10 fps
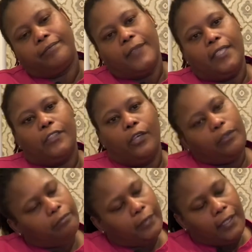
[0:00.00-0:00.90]

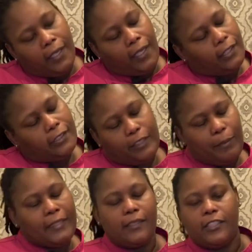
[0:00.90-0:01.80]
So just
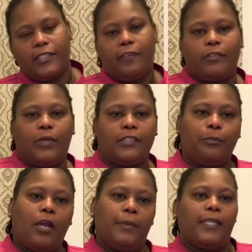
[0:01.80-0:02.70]
depends on the chef and what
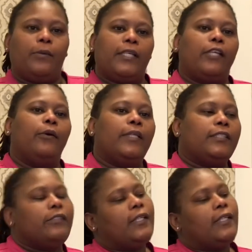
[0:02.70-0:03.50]
department they want to go into.